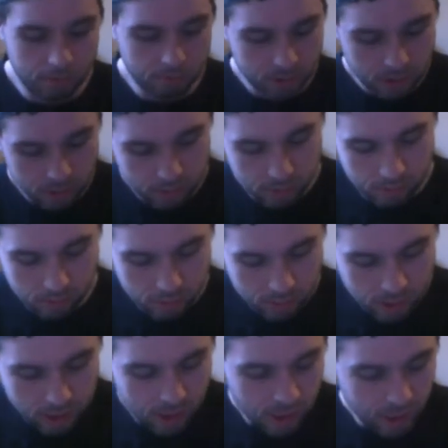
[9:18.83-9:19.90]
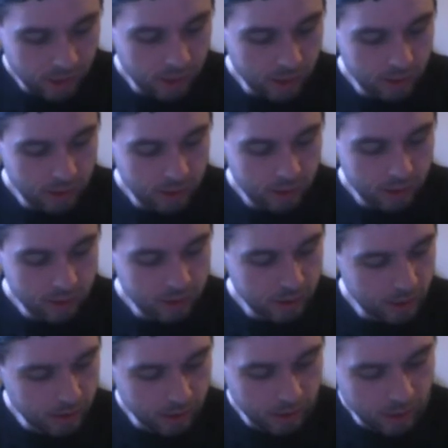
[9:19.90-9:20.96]
So, and I got this,
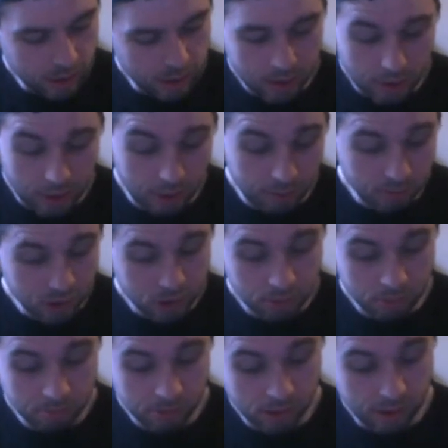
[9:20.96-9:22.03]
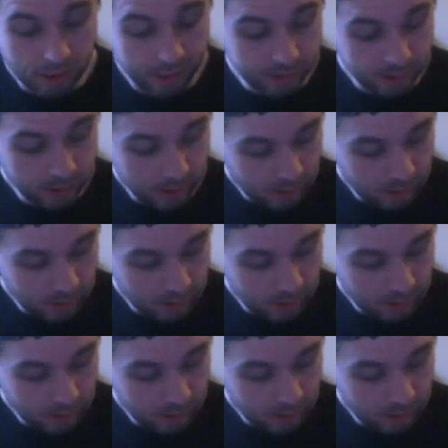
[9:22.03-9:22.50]
and I'm surprised